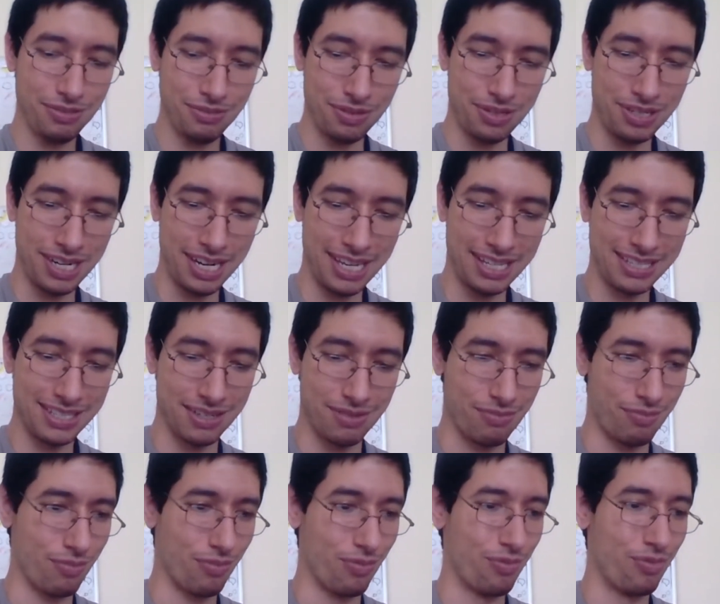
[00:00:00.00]
we're getting
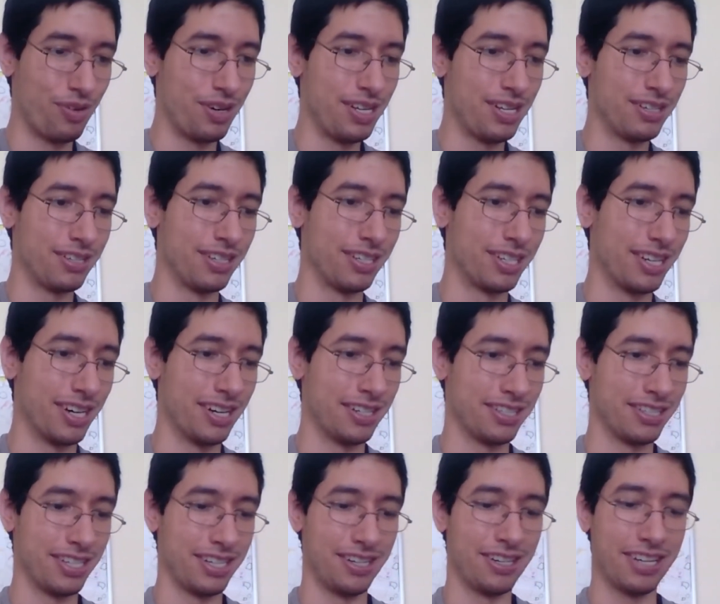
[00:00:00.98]
some real good
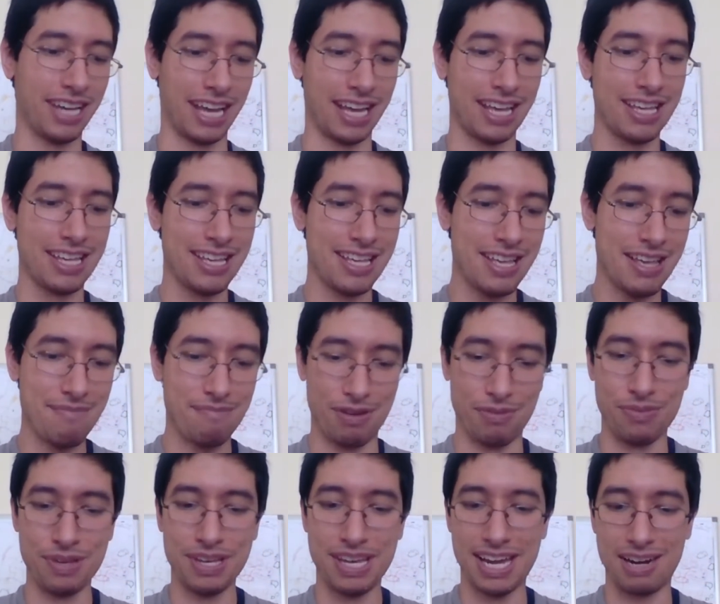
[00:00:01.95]
cards in here. Okay.
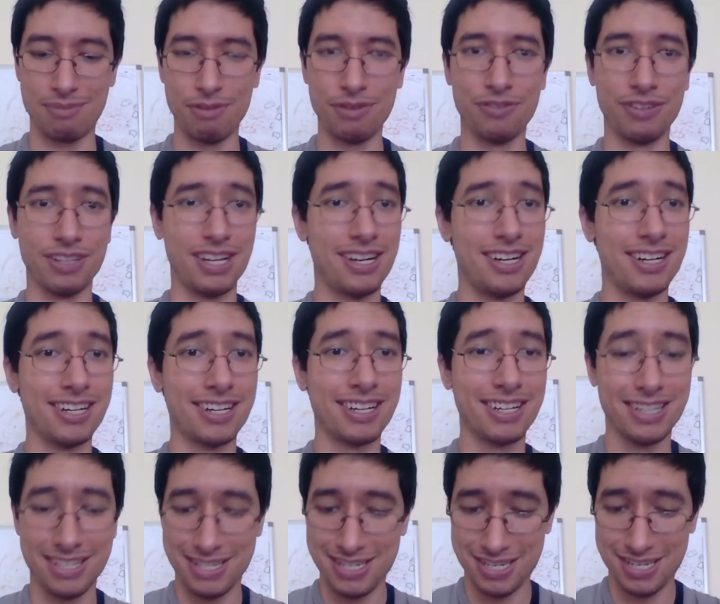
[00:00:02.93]
we gotta move along.
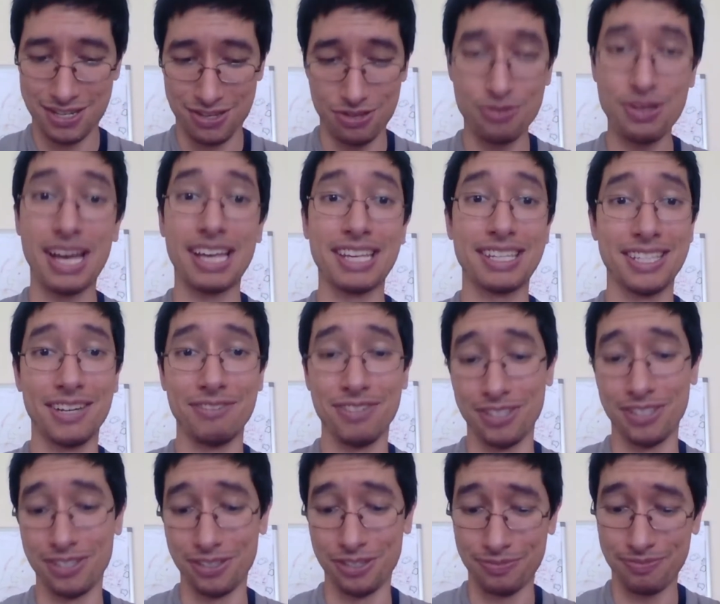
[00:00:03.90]
You got stuff
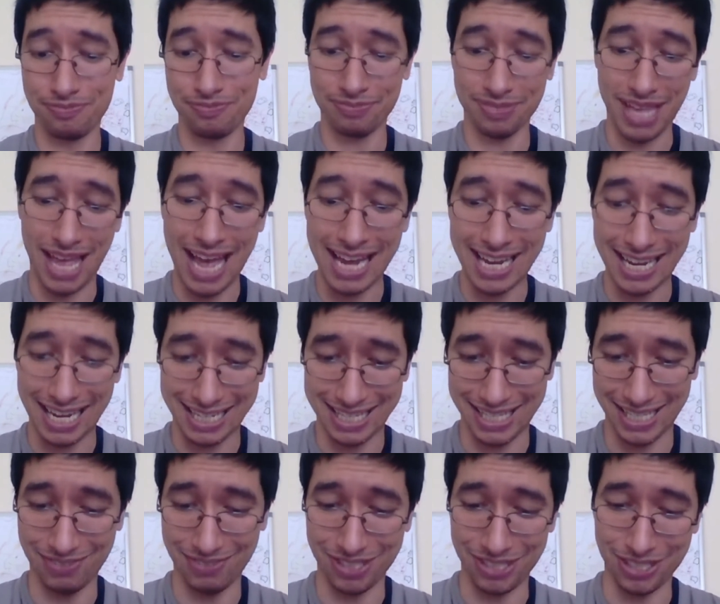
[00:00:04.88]
to do. I got
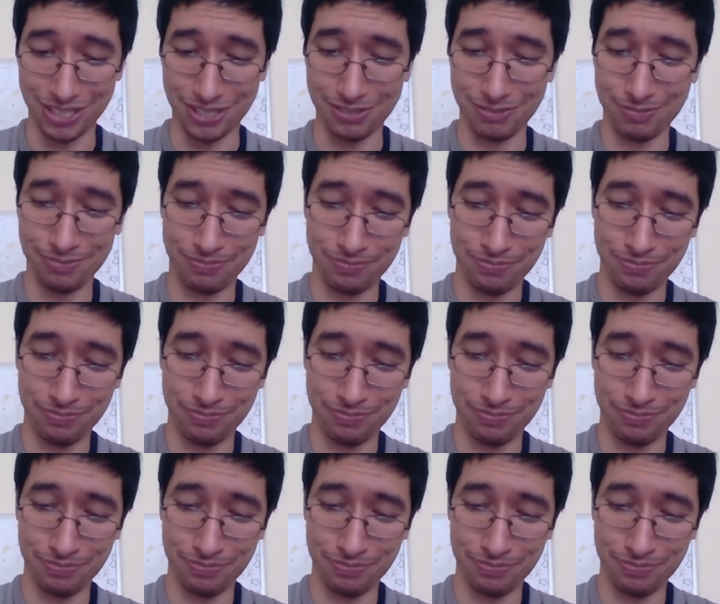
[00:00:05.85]
stuff to do.